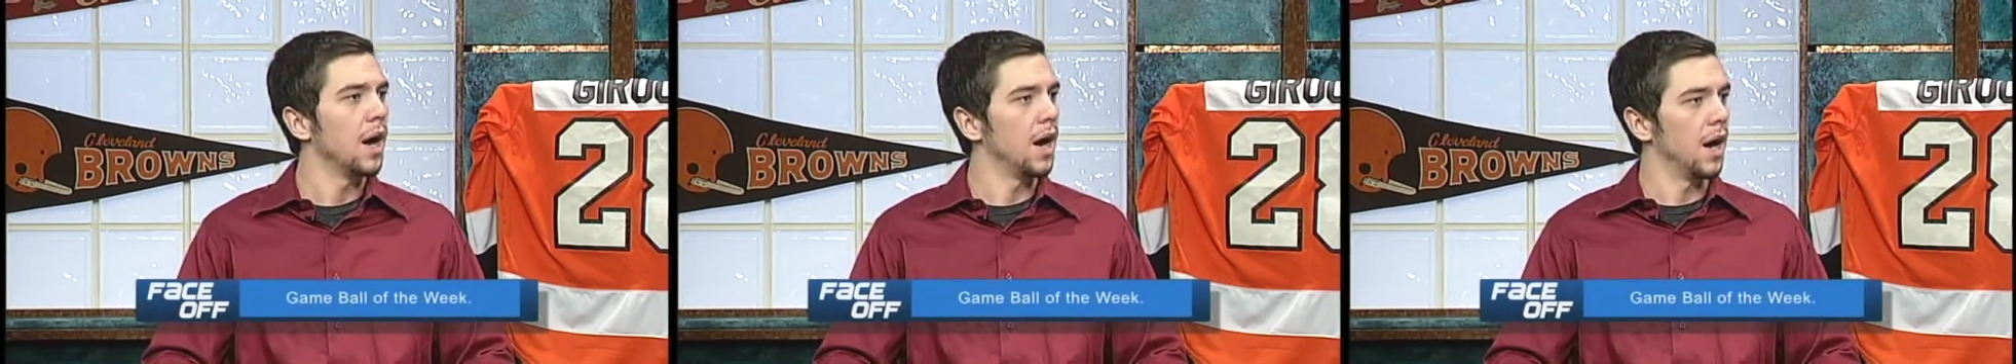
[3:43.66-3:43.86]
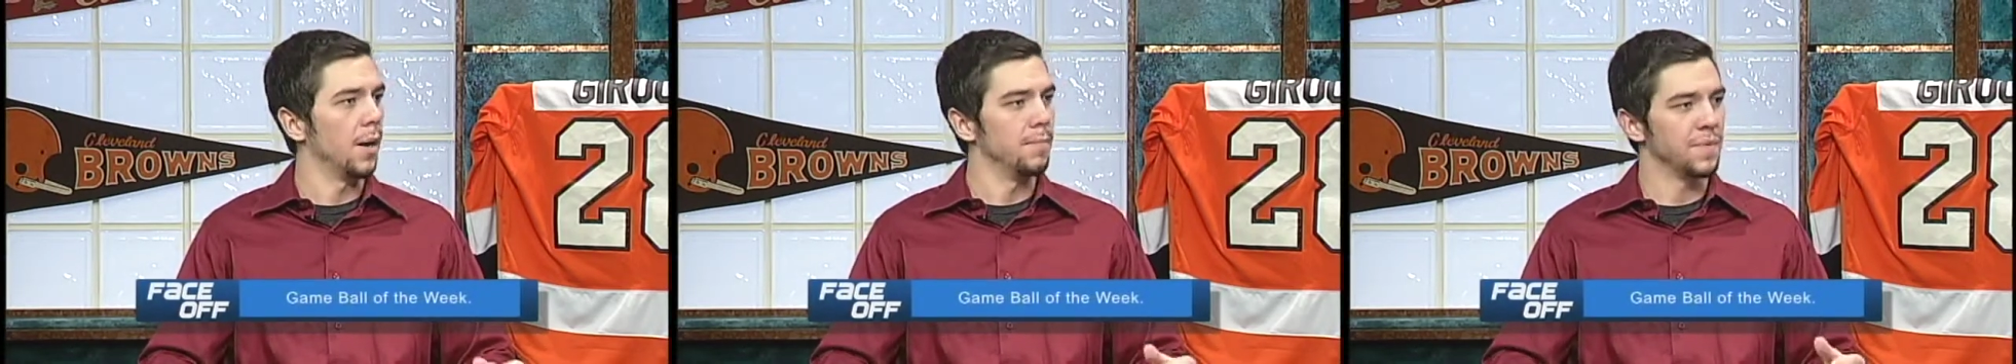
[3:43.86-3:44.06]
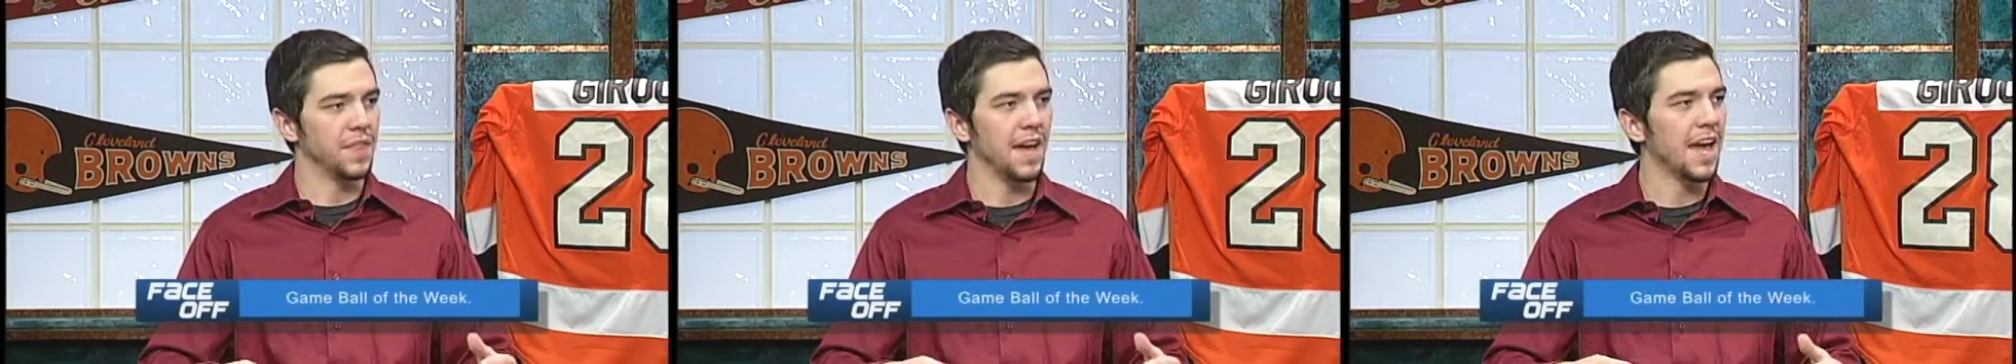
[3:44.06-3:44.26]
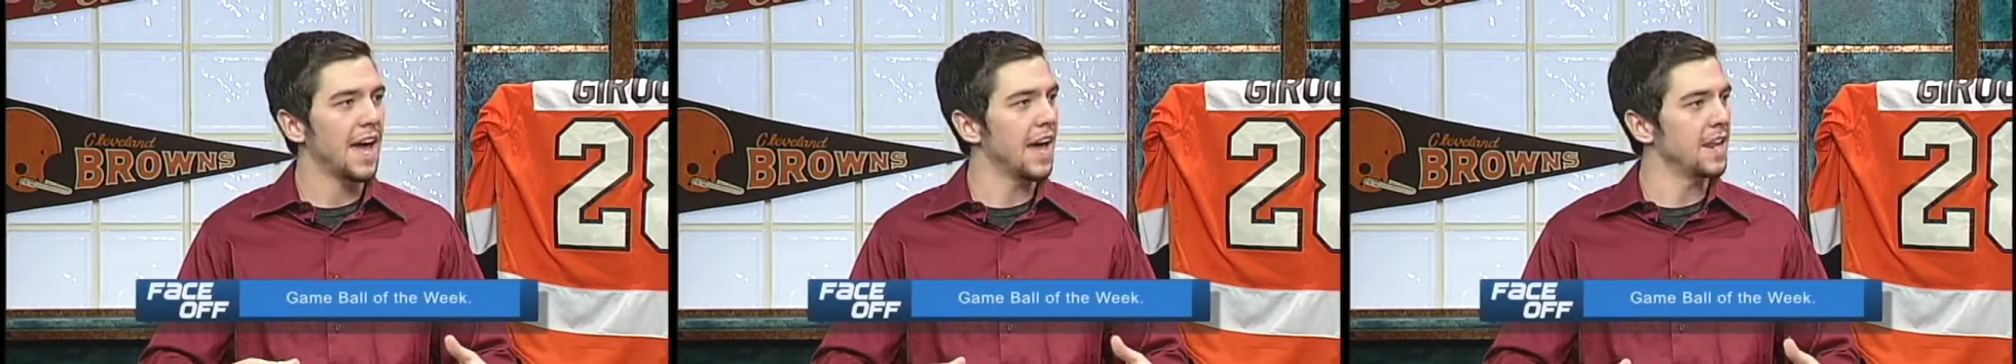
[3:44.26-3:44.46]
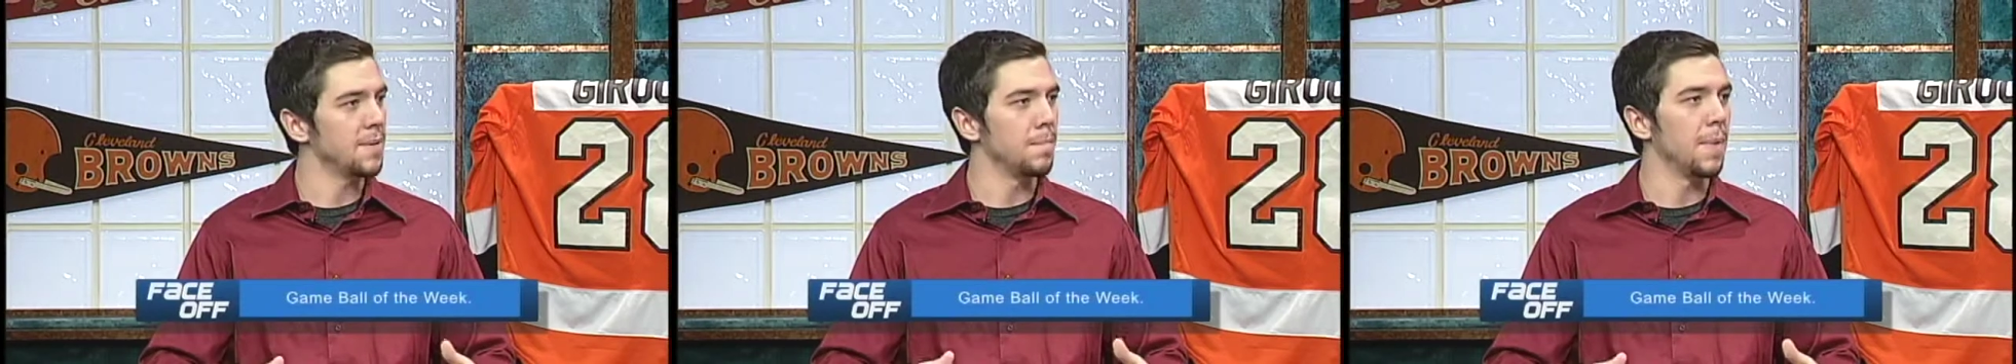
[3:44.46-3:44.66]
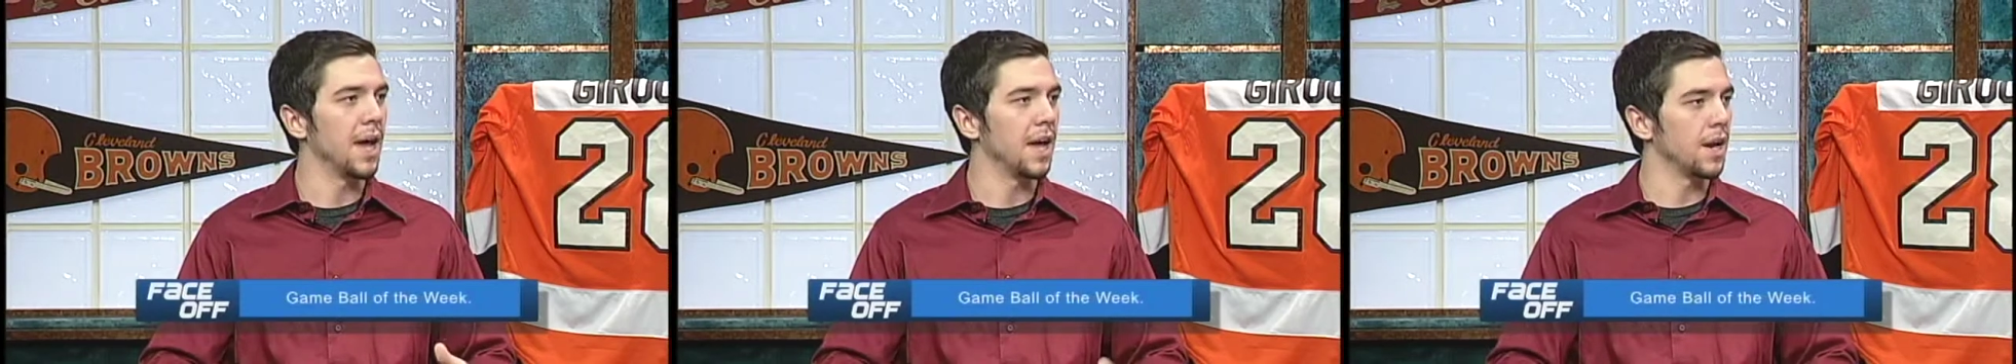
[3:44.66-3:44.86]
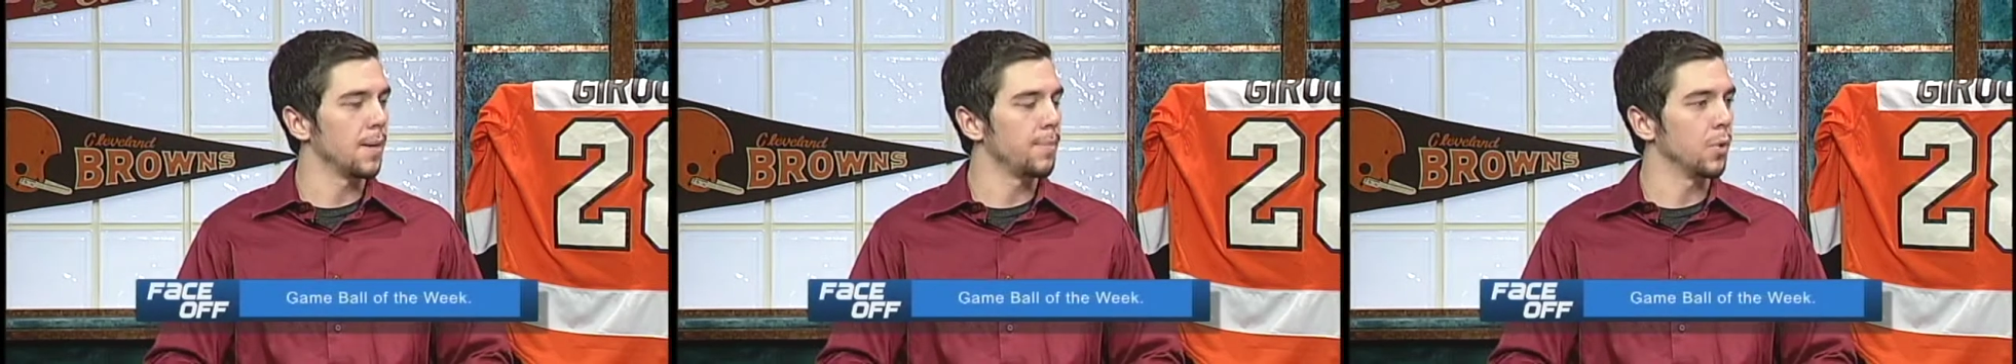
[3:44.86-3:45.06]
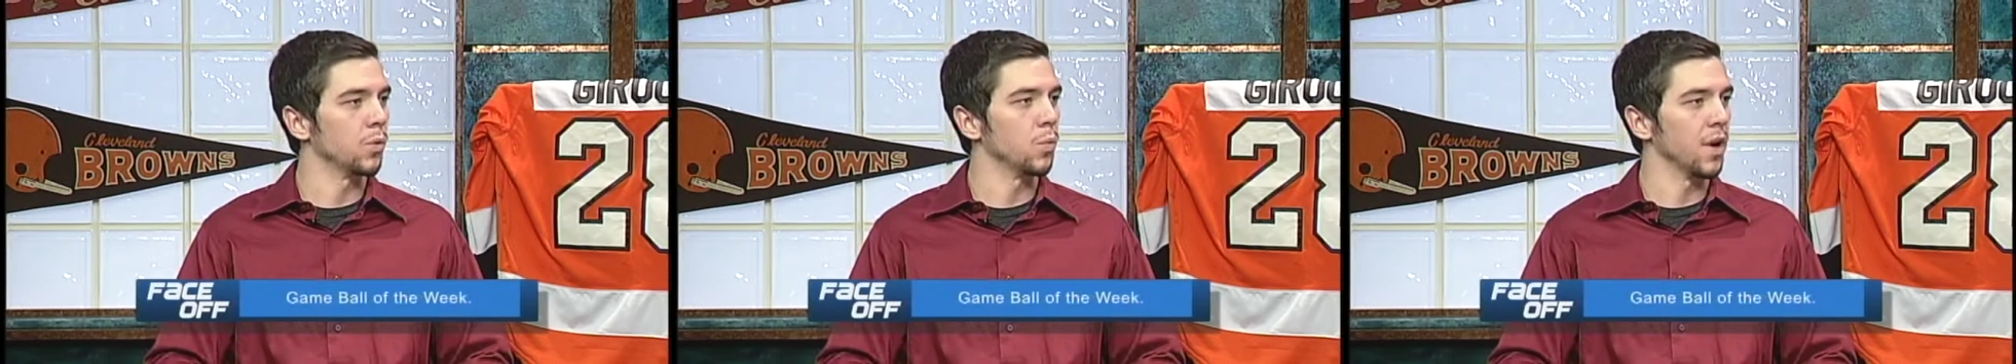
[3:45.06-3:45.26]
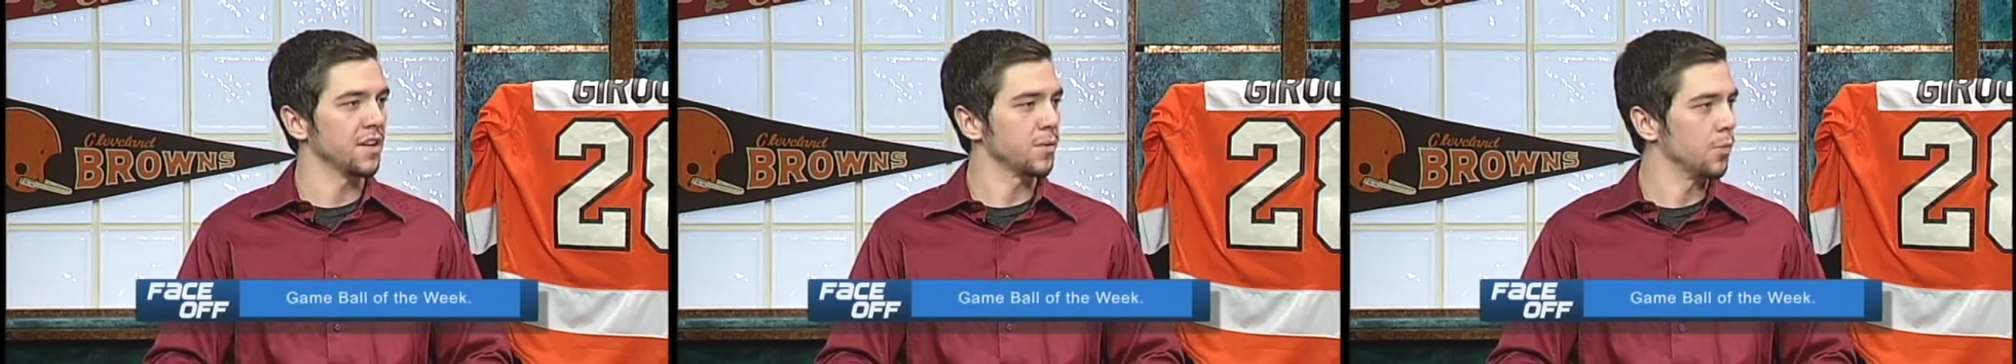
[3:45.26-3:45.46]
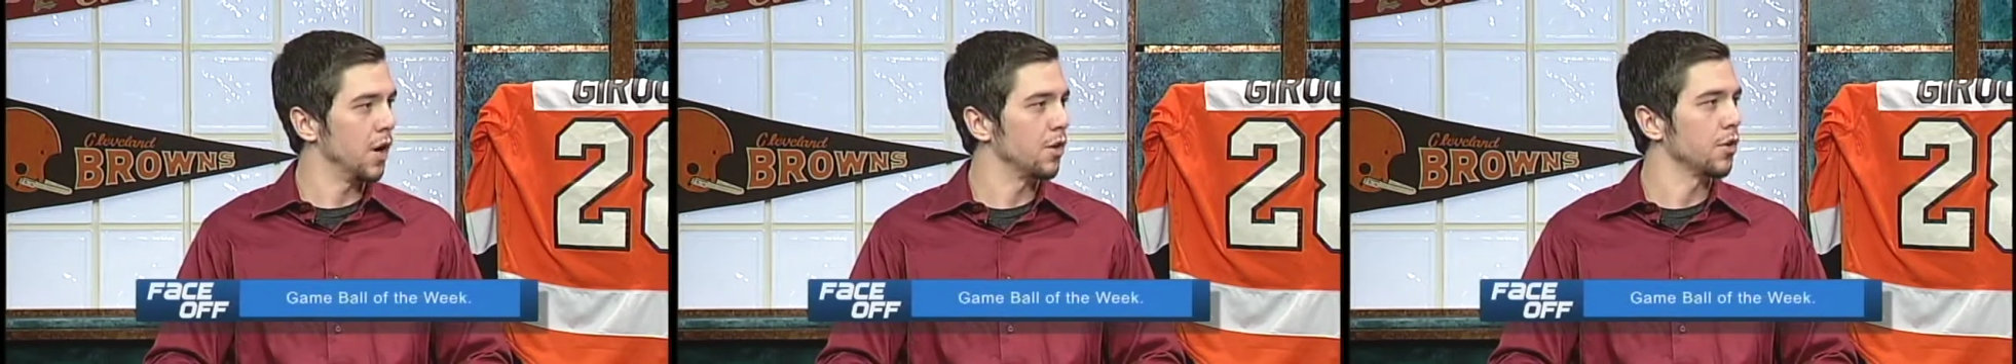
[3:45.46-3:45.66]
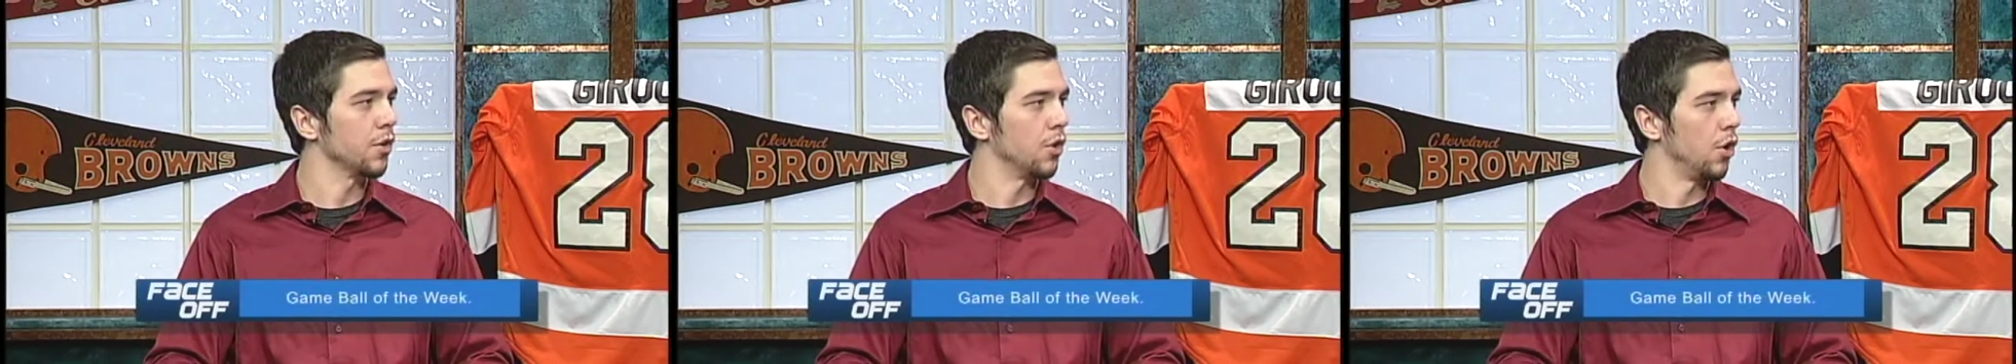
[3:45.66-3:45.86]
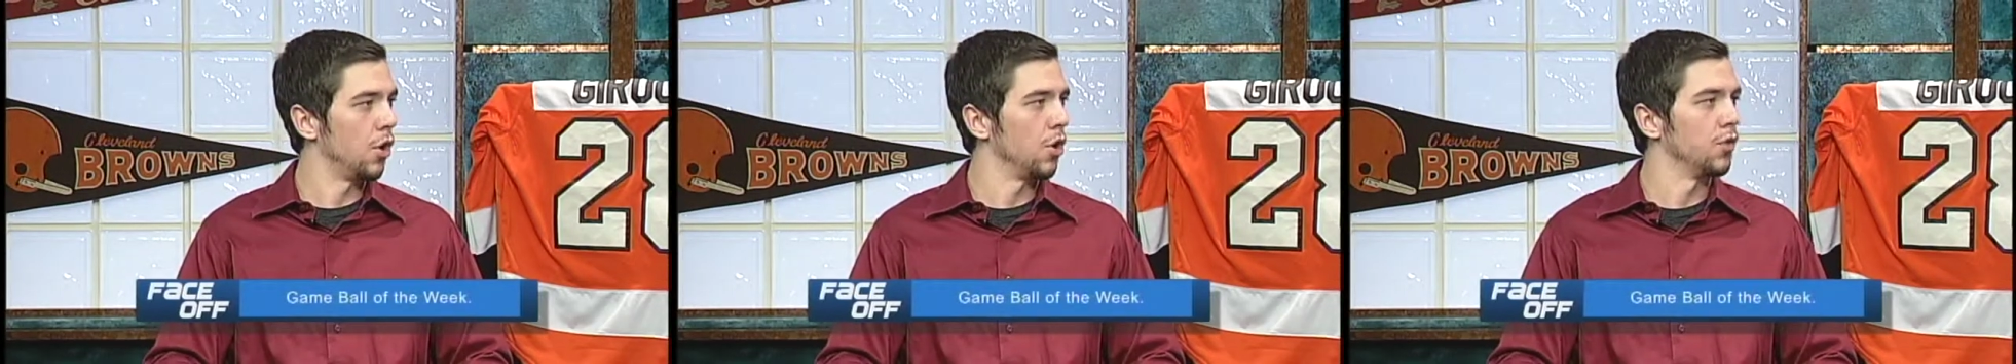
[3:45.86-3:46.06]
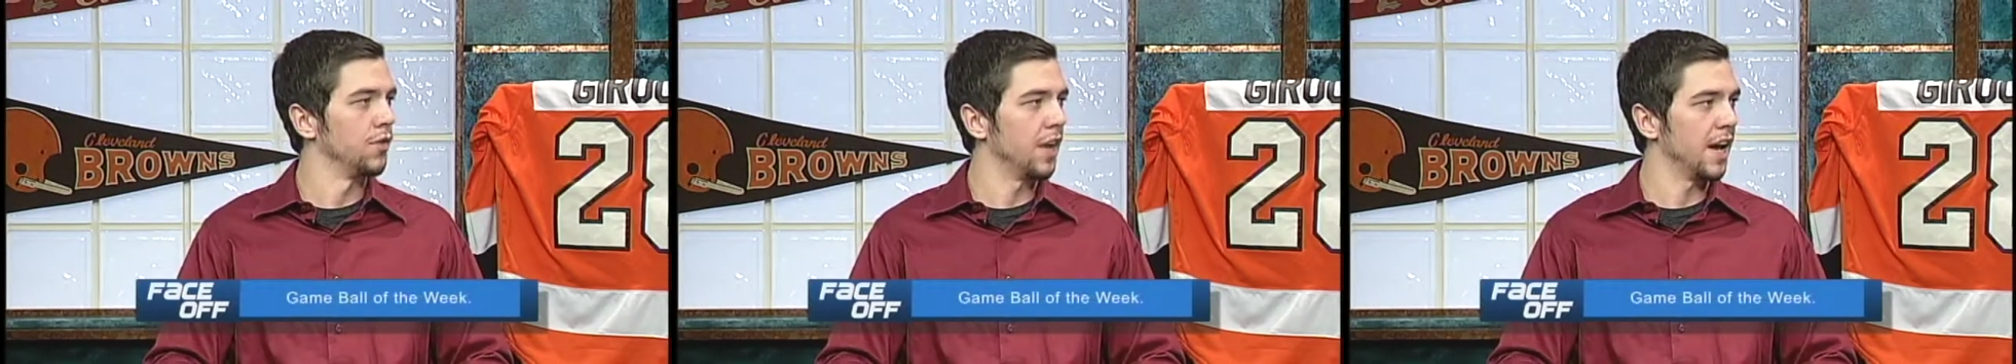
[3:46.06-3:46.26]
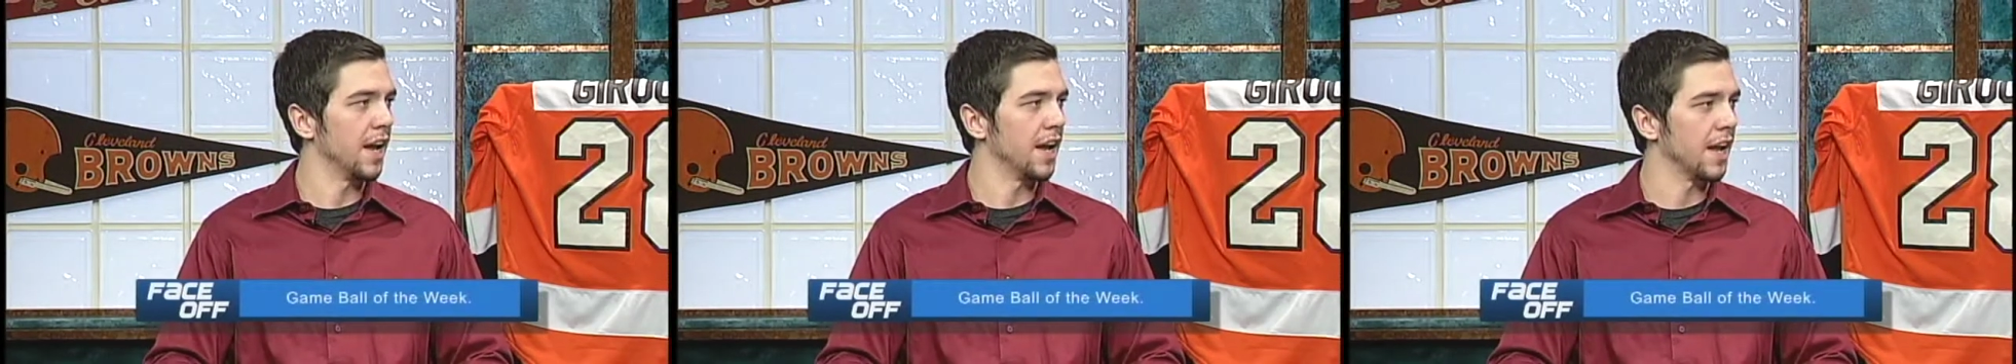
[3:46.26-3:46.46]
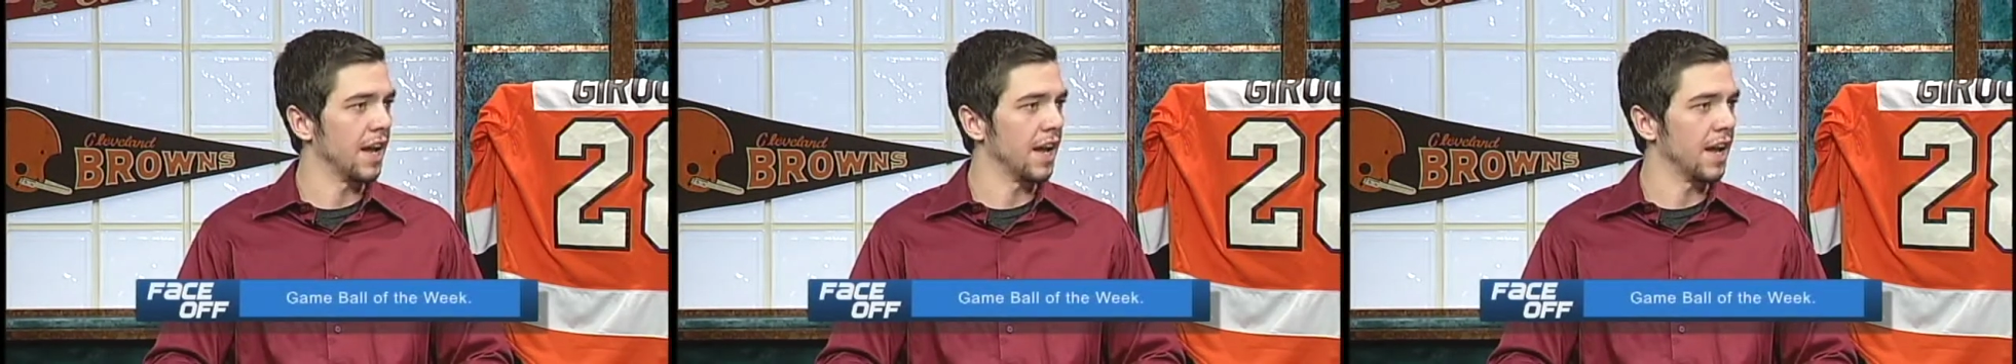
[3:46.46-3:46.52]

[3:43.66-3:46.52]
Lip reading: But they had him man up on Wes Welker all day,